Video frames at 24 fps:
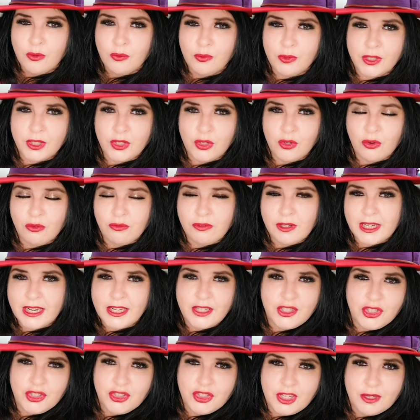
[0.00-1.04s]
Within your
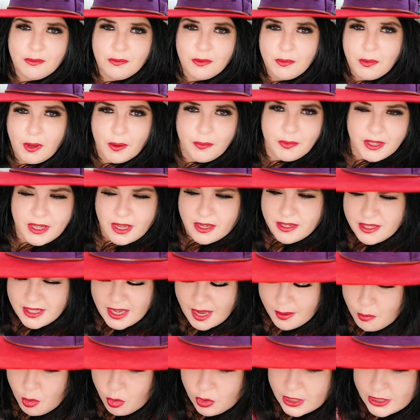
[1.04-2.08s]
relationship, you might be going,
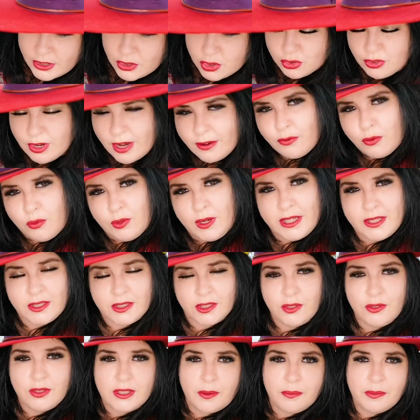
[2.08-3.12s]
come on, let's travel, let's
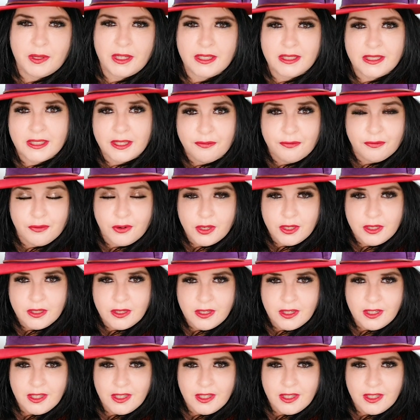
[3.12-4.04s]
do something different.